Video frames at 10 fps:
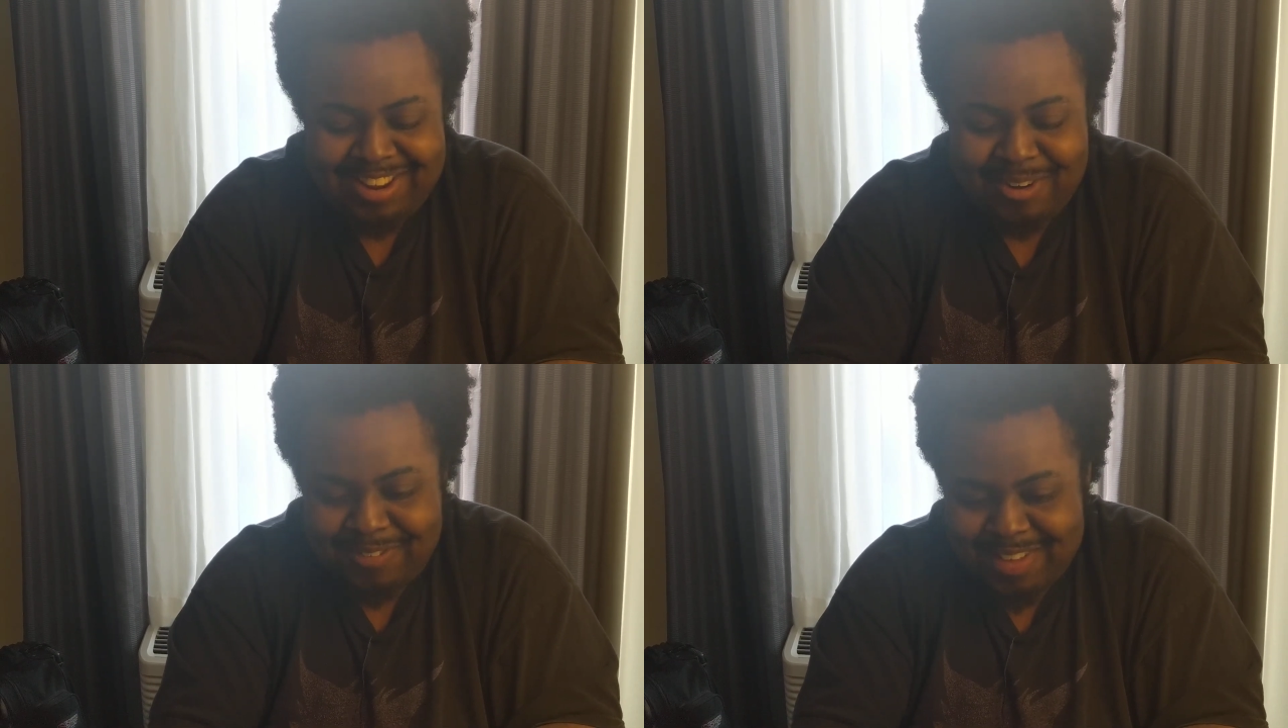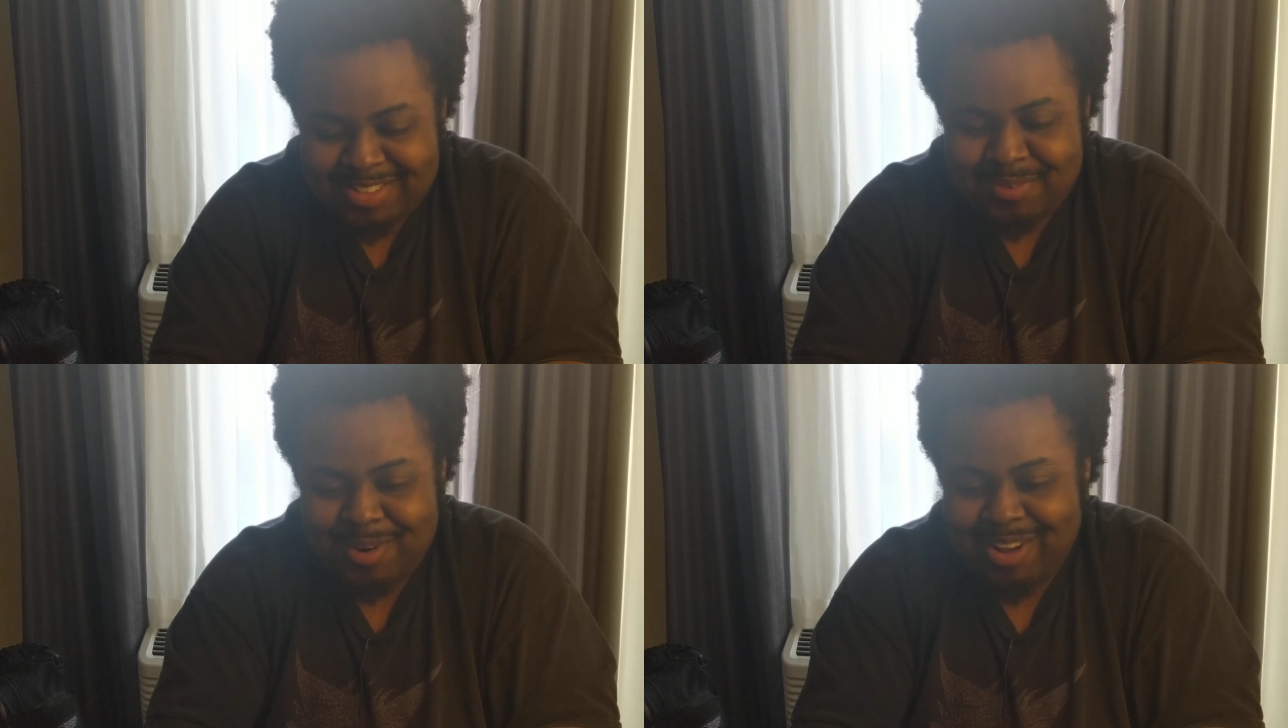No
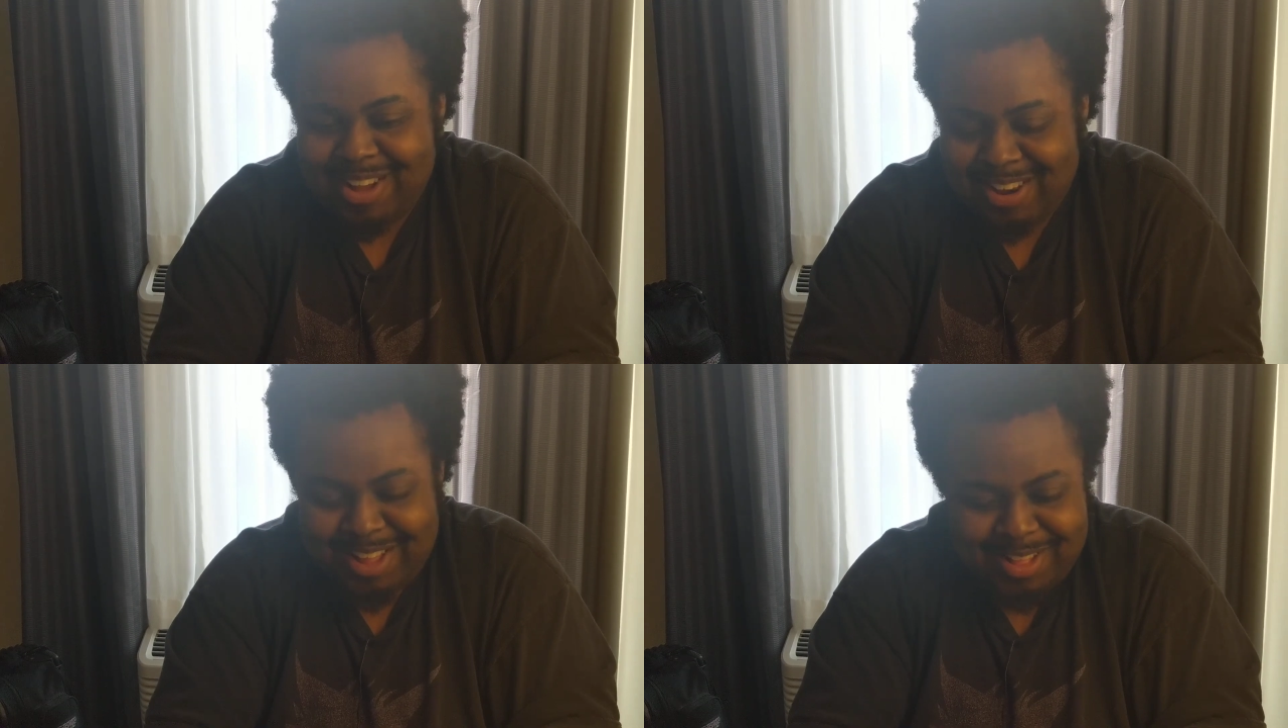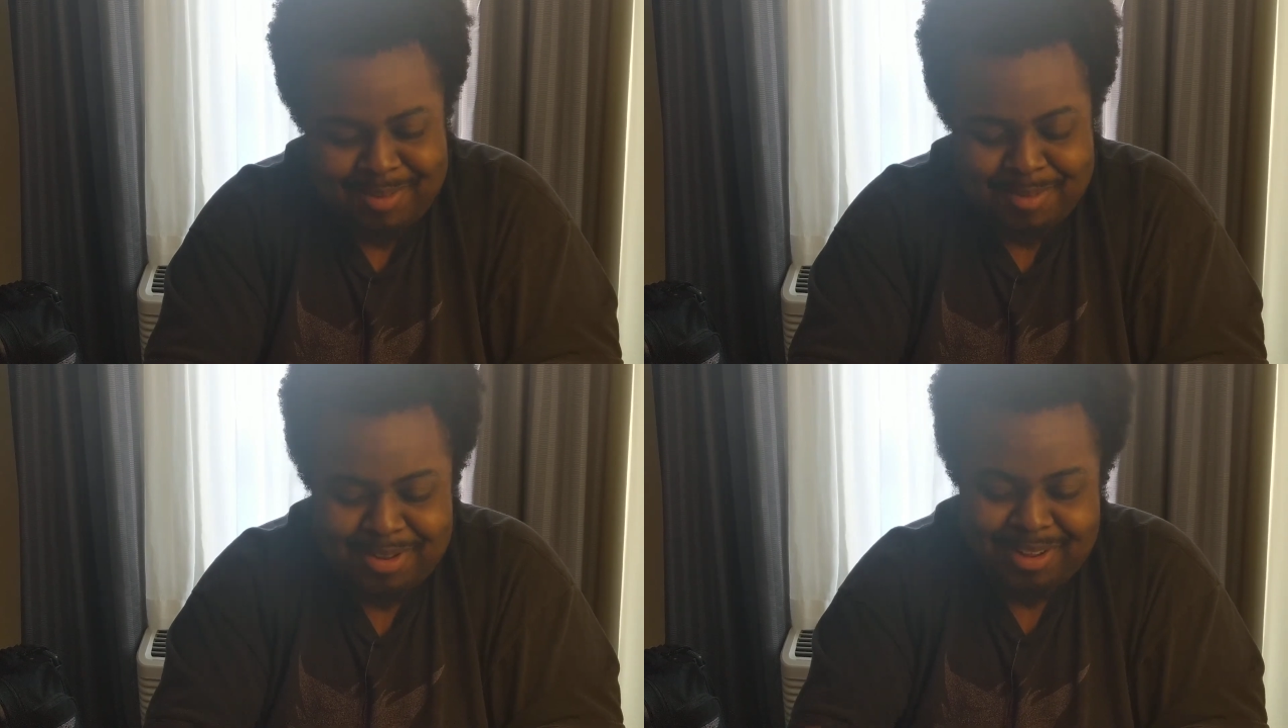offense, weird guy in the
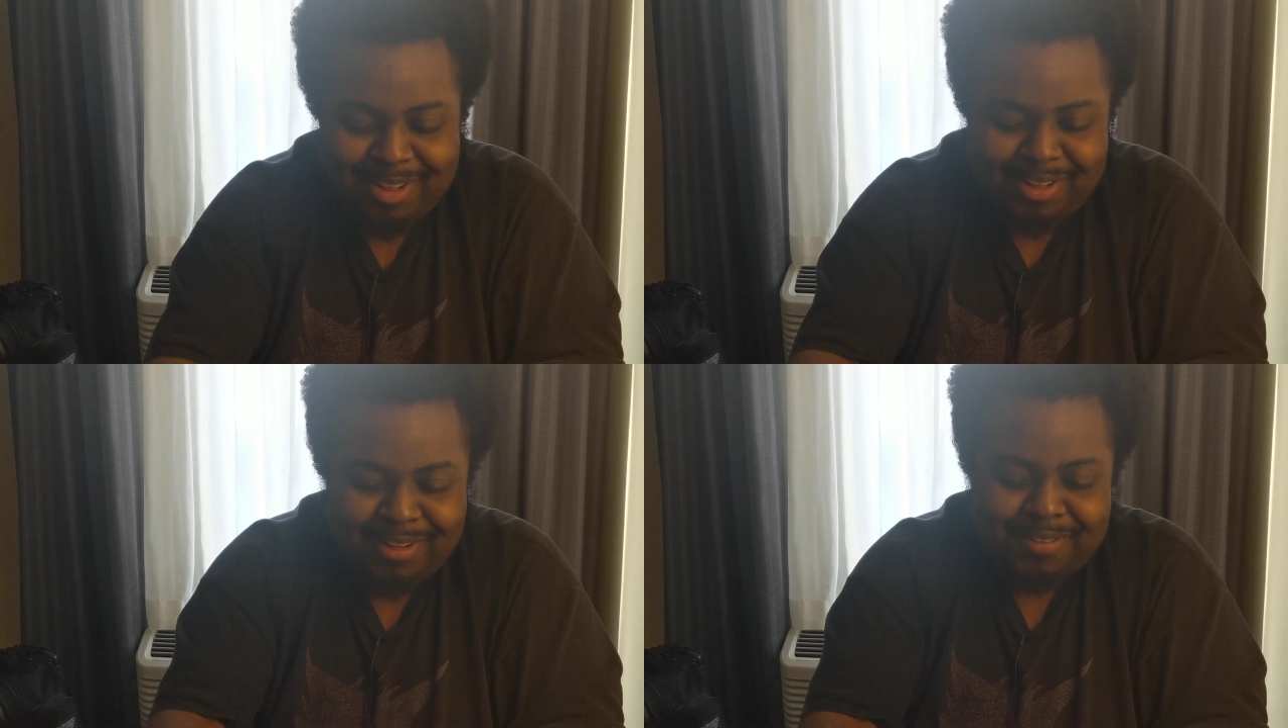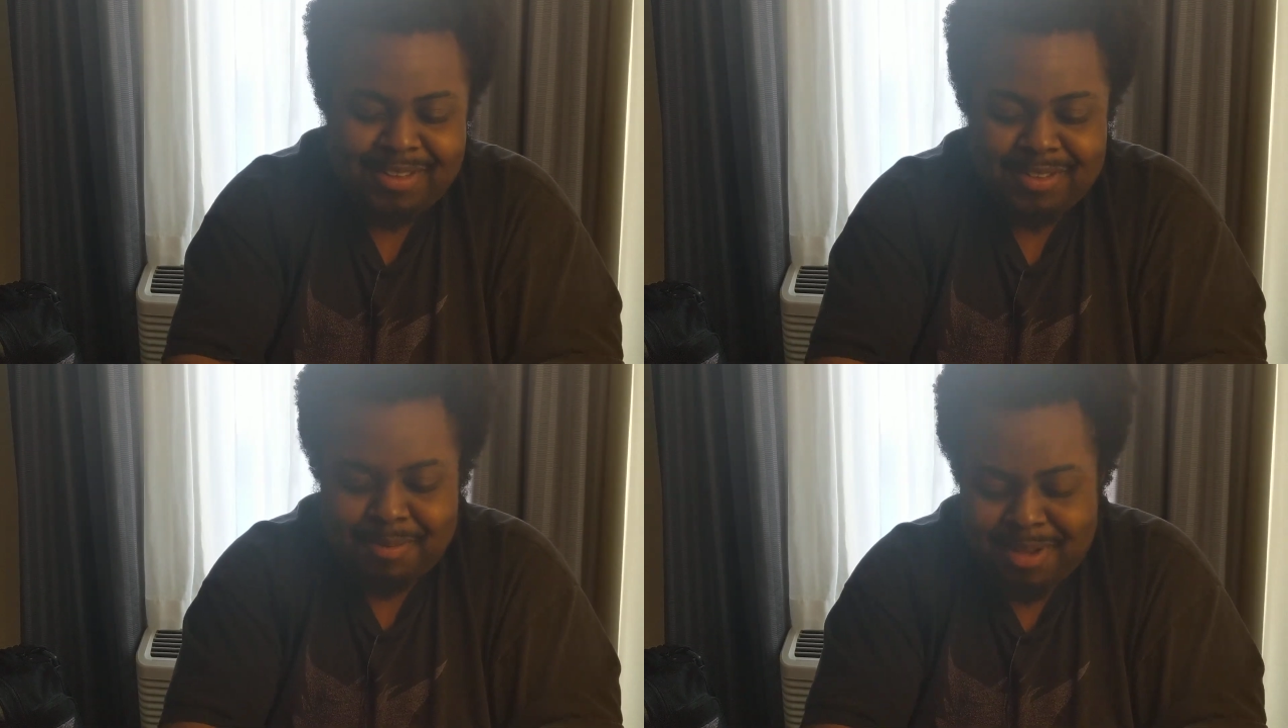alley, but
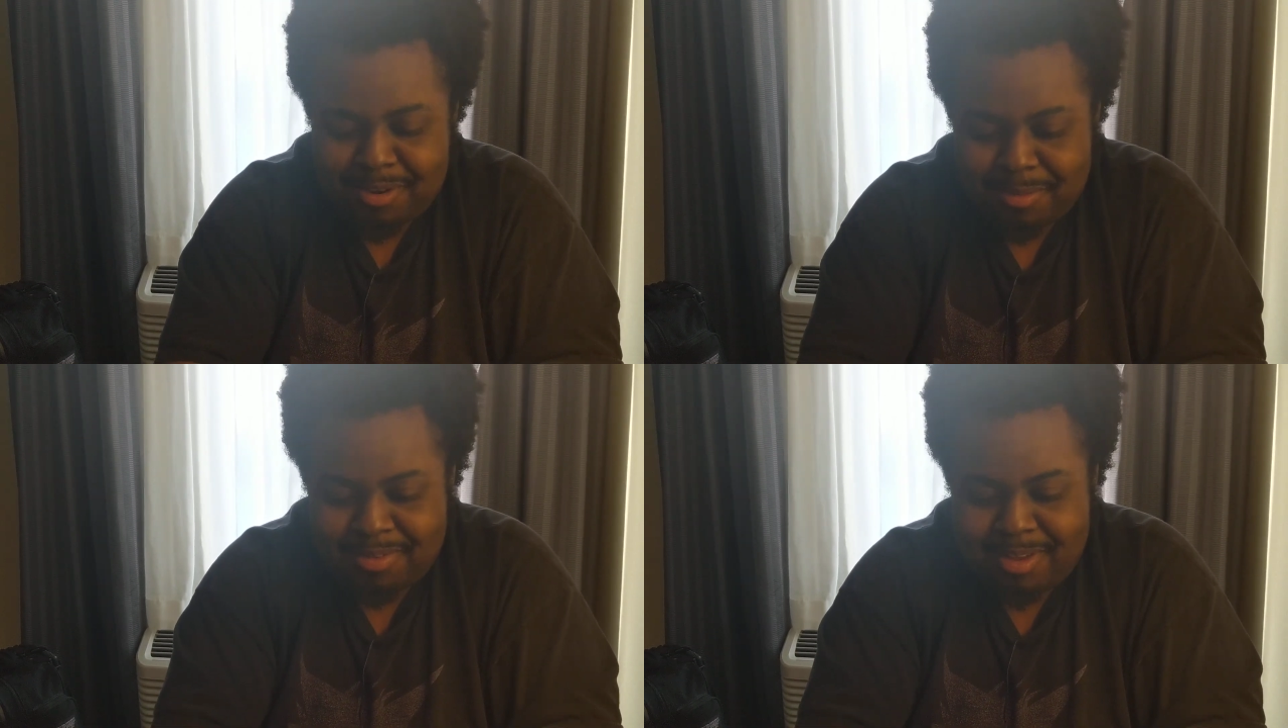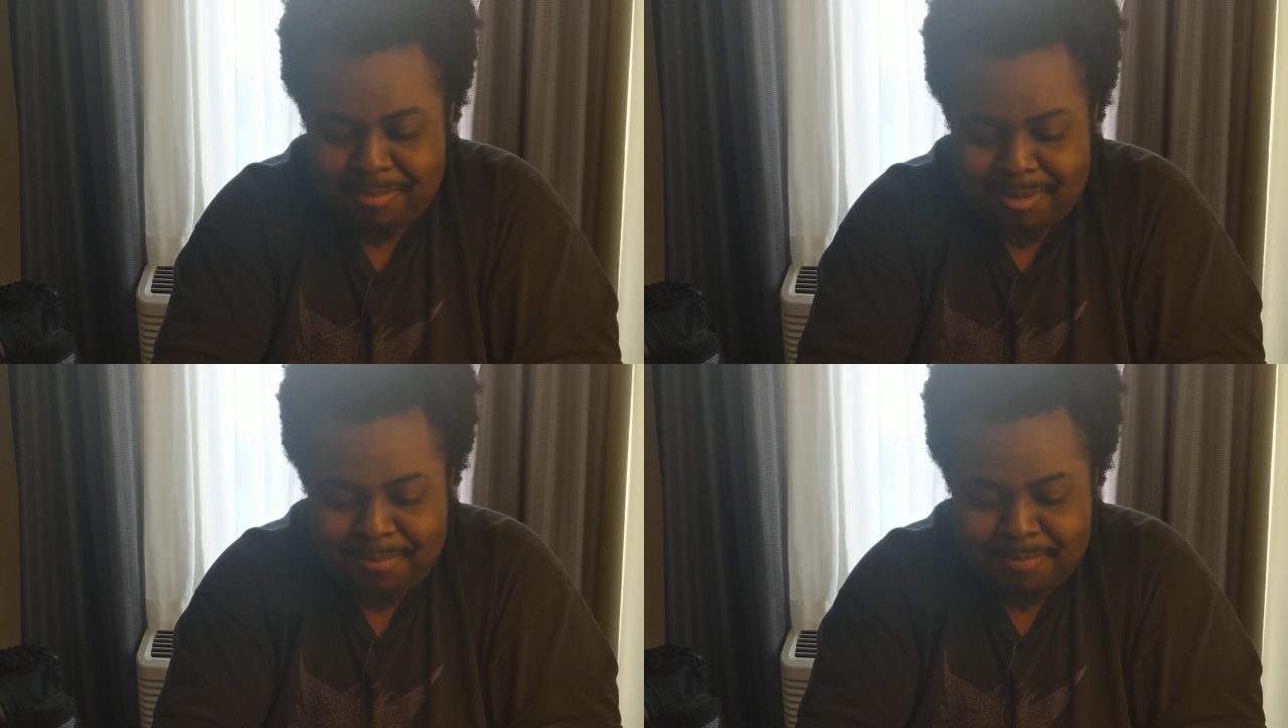he was playing
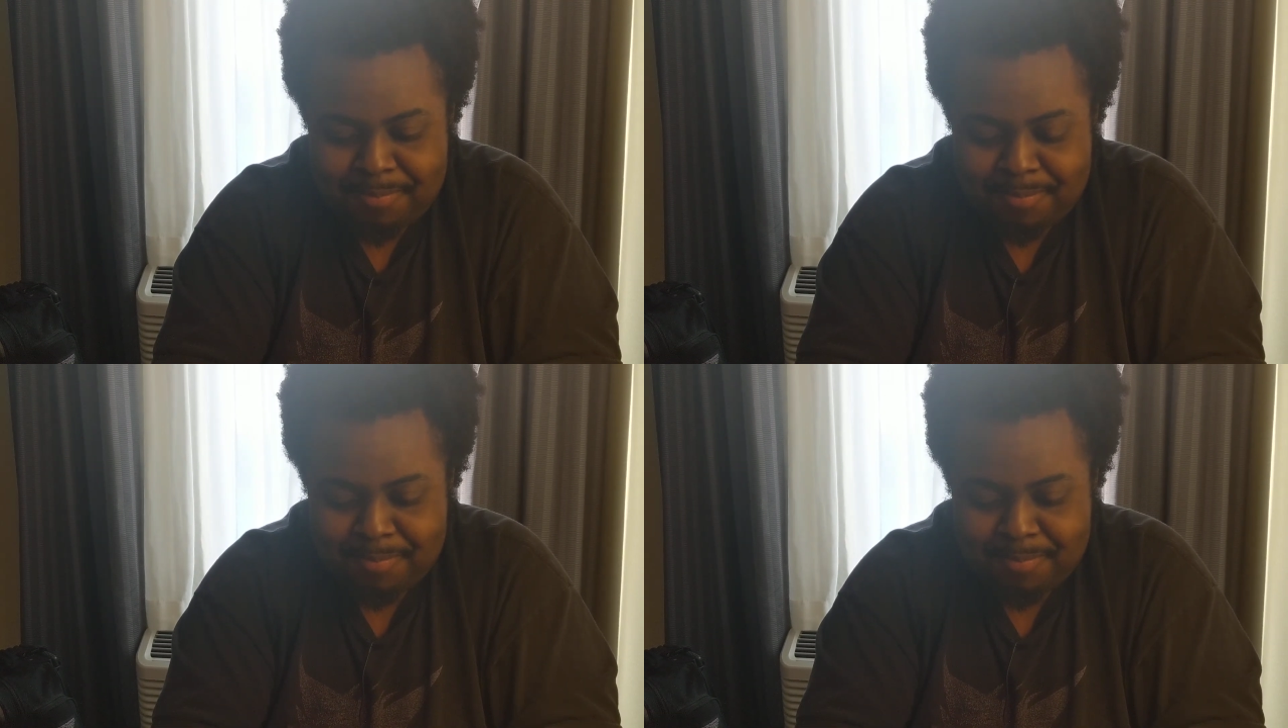Nuatama.